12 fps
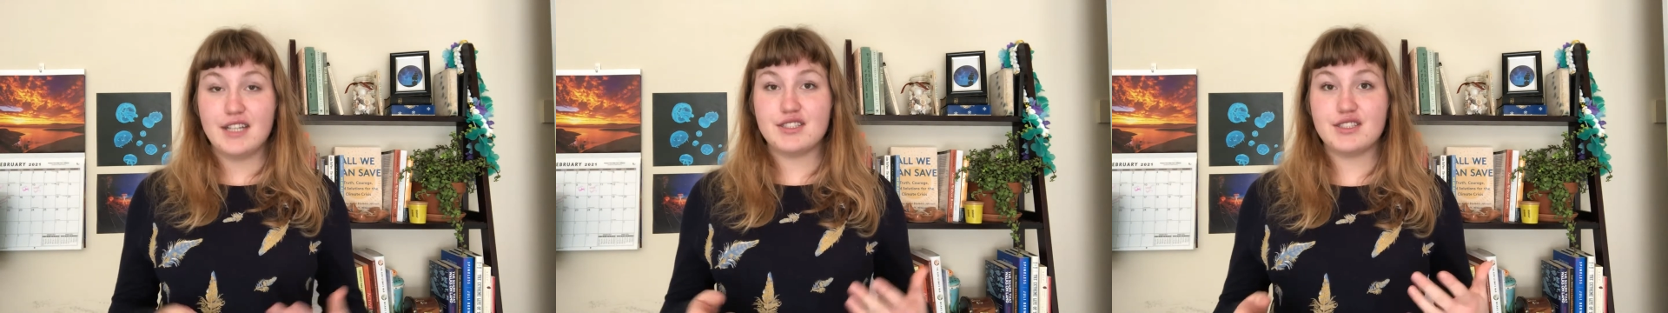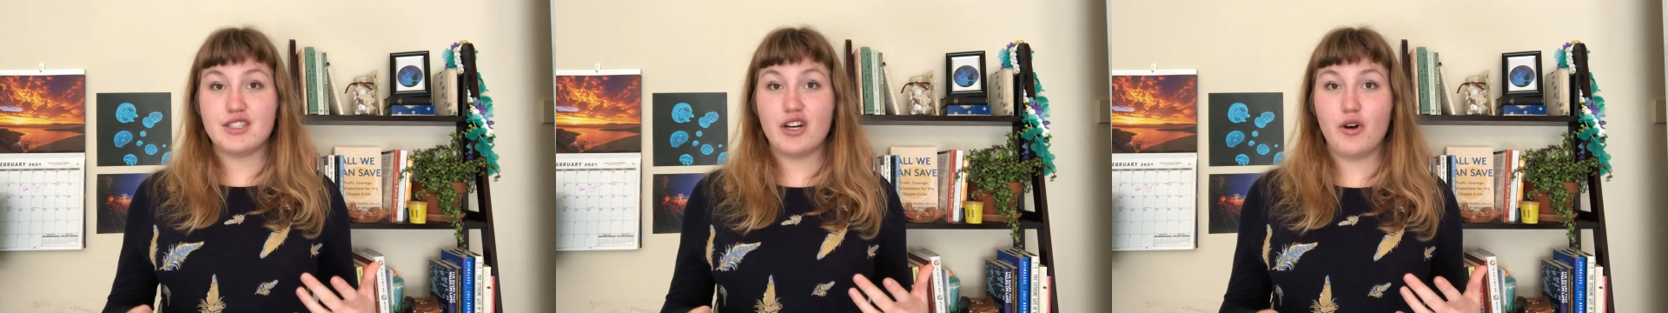
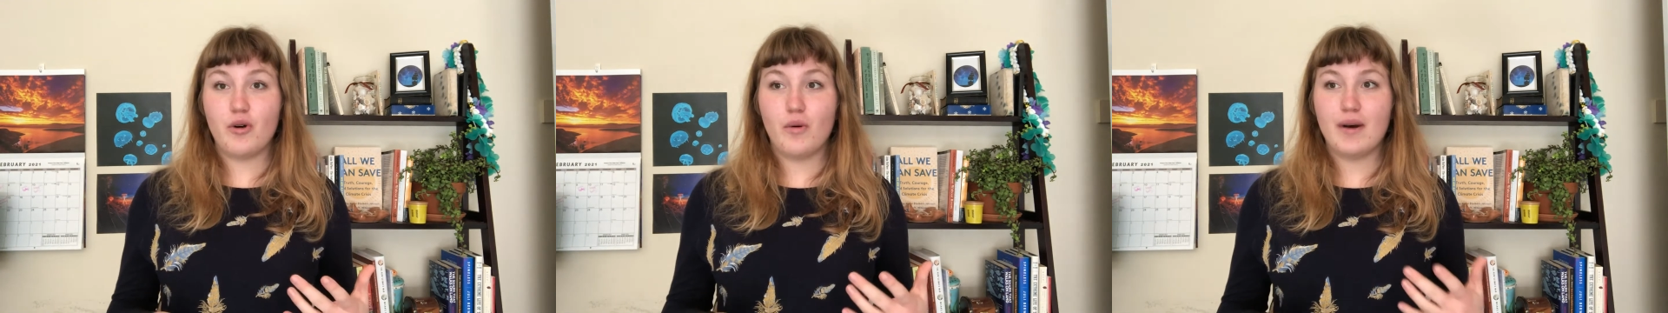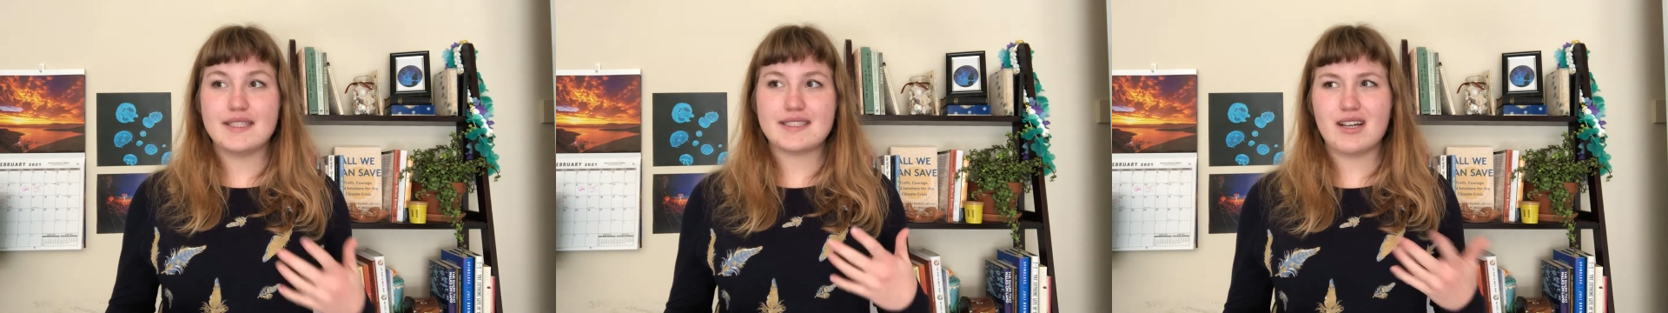
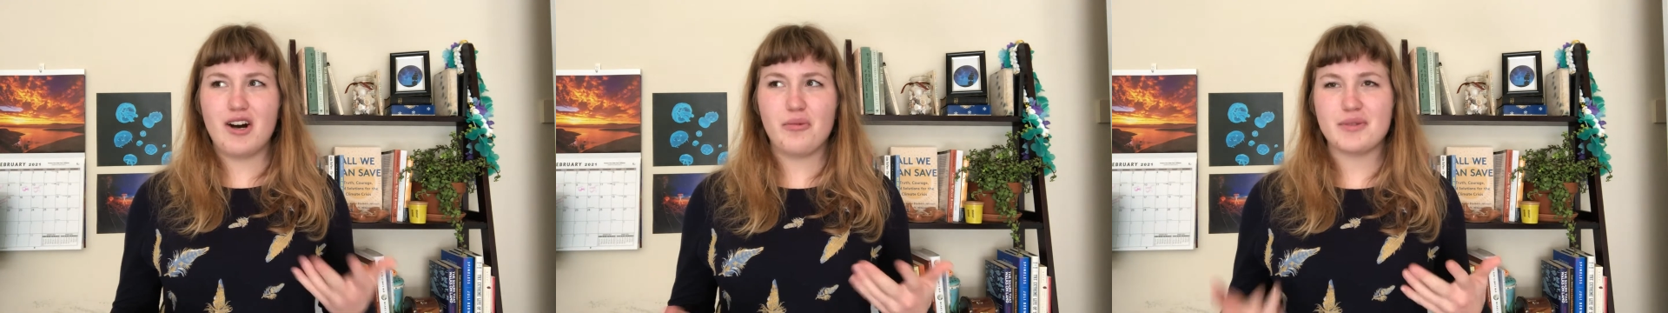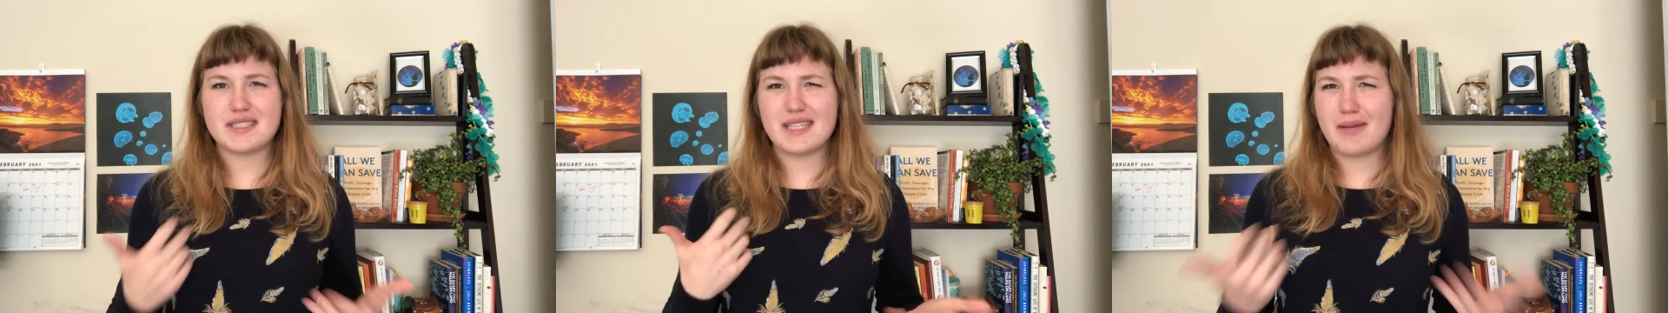So it's
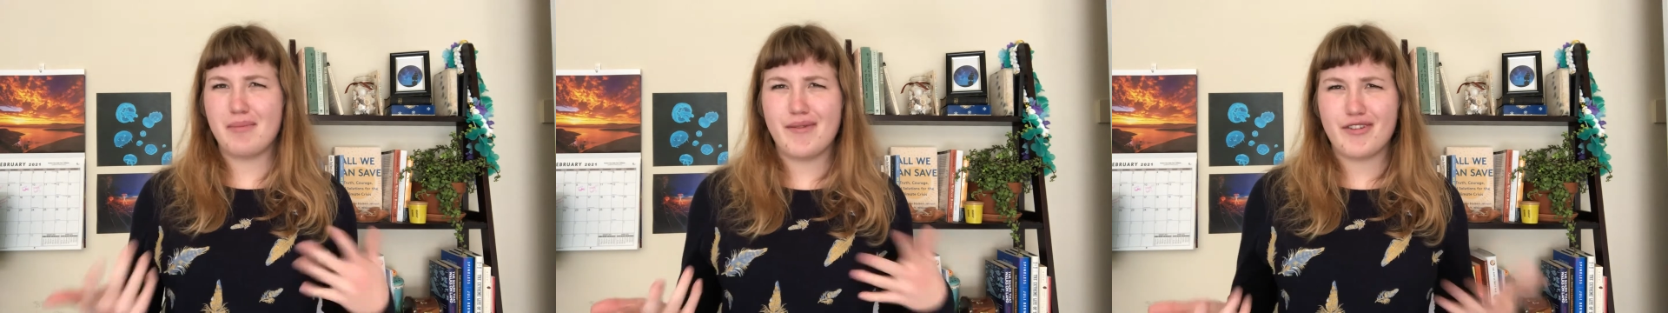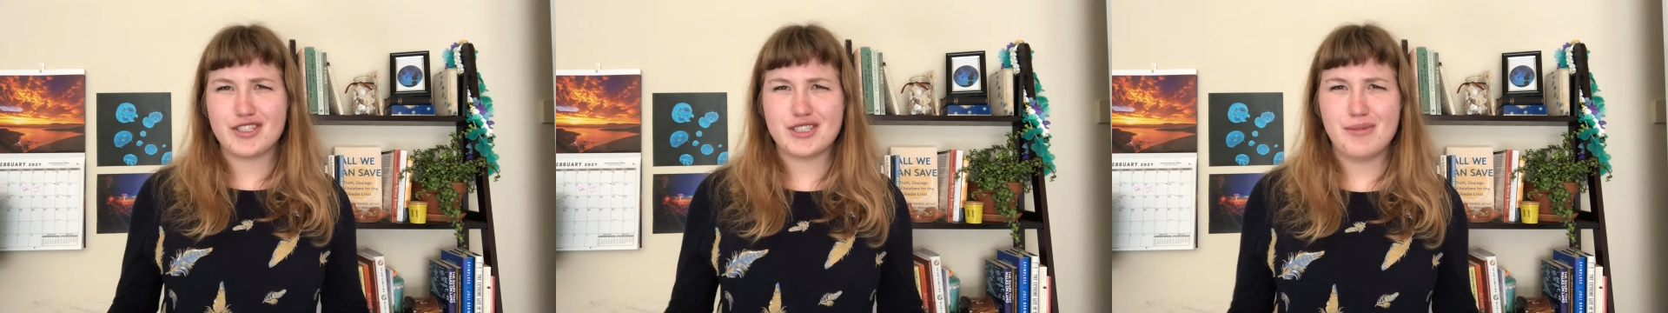almost like my
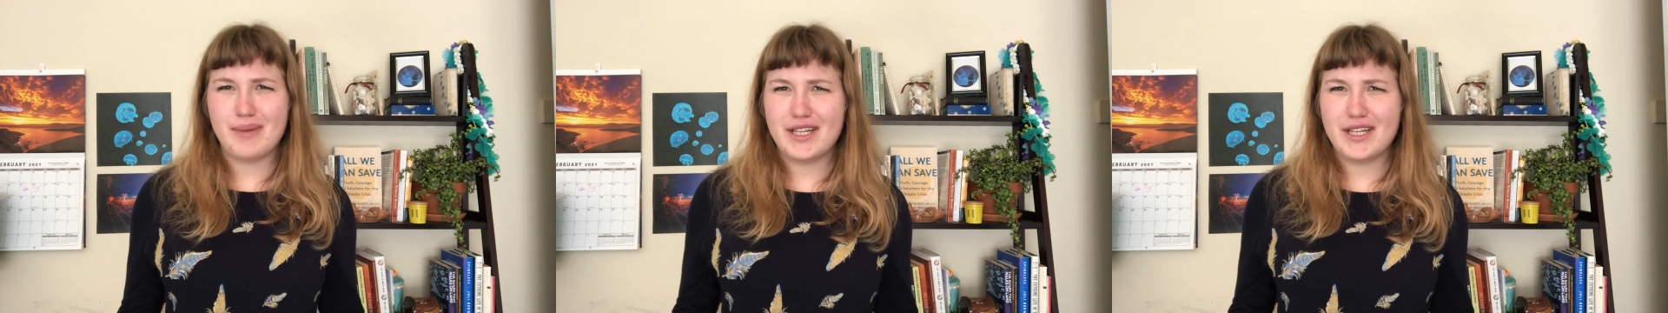version of